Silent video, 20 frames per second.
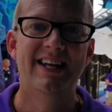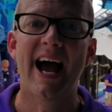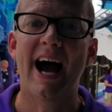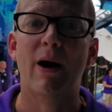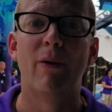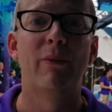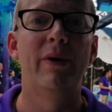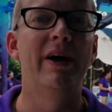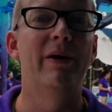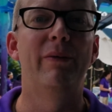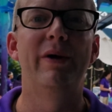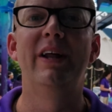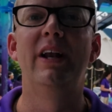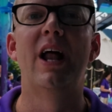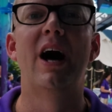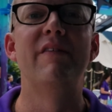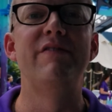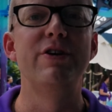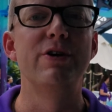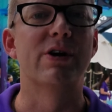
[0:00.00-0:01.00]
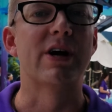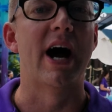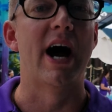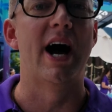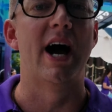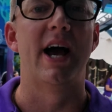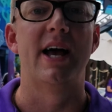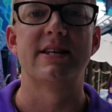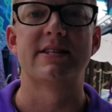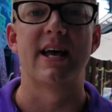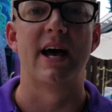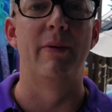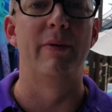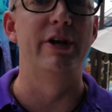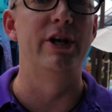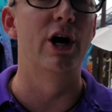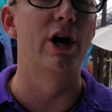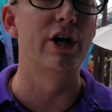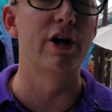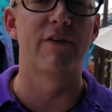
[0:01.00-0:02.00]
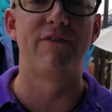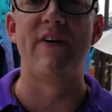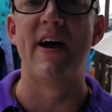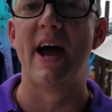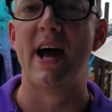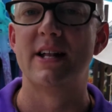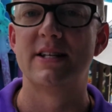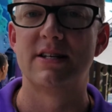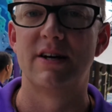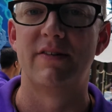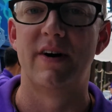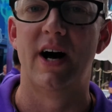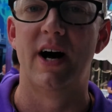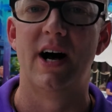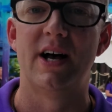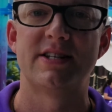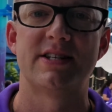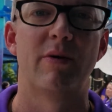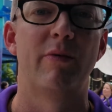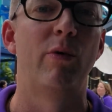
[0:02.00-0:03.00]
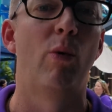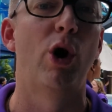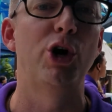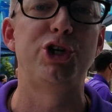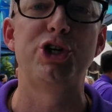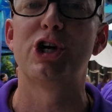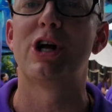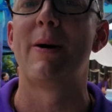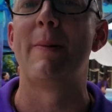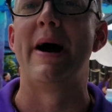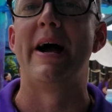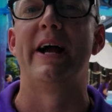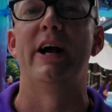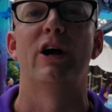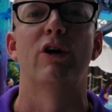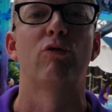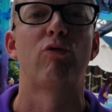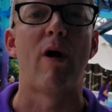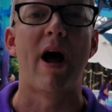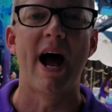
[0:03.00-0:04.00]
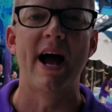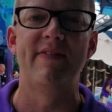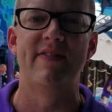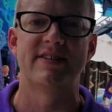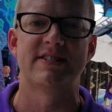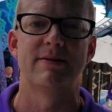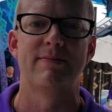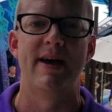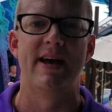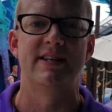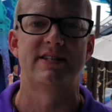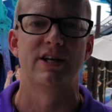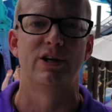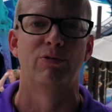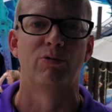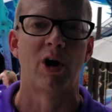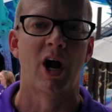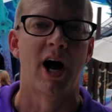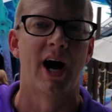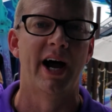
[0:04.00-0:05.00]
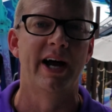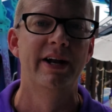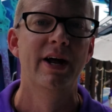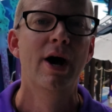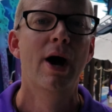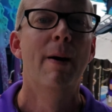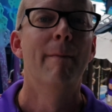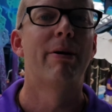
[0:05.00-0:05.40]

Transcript: Yeah, we love you guys, and we know you're fans of us, and we want you to come out here and ride this amazing ride,